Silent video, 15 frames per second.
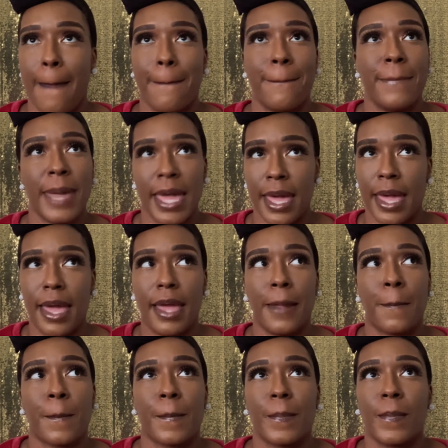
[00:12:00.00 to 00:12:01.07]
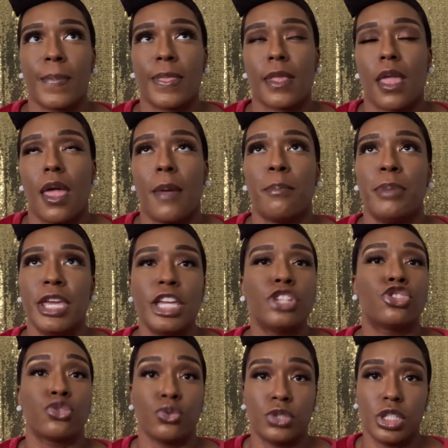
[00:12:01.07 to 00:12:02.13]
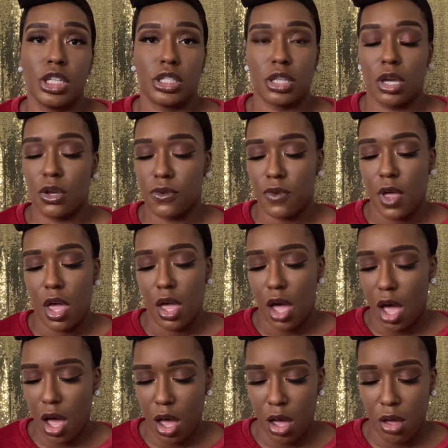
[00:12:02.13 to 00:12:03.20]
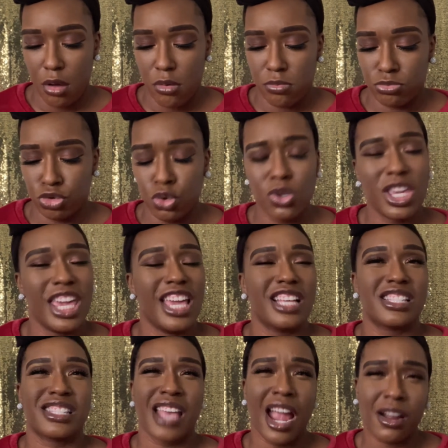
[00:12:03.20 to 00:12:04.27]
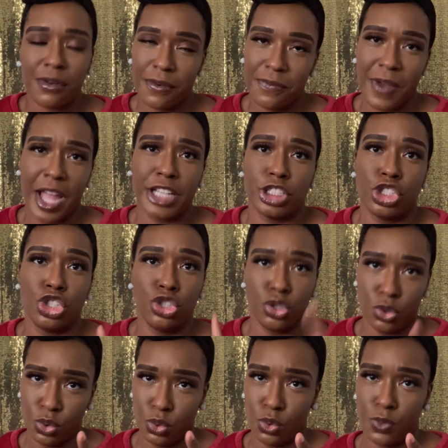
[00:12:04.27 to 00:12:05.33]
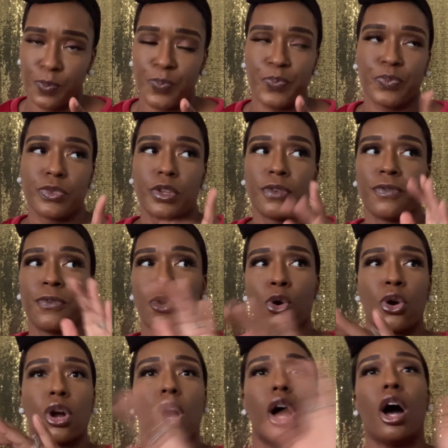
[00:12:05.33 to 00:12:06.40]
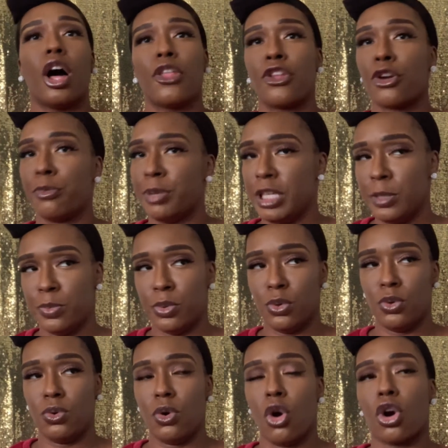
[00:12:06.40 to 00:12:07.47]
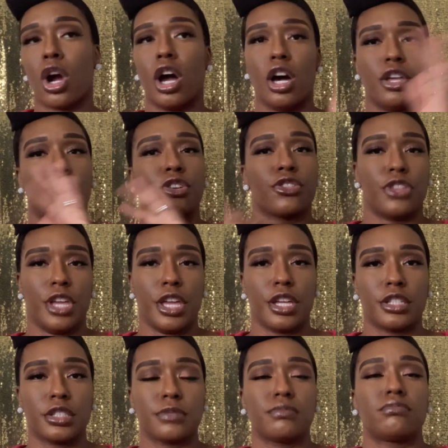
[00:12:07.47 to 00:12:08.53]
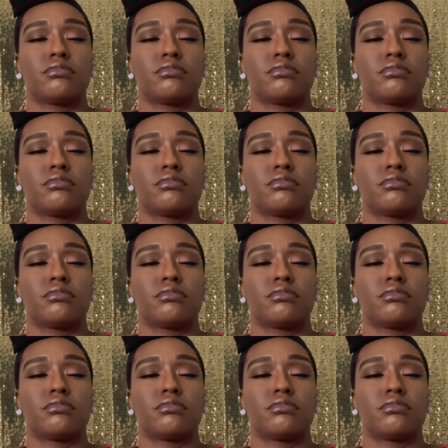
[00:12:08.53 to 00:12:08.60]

Man, be true to yourself. You can't sacrifice you for other people or other things.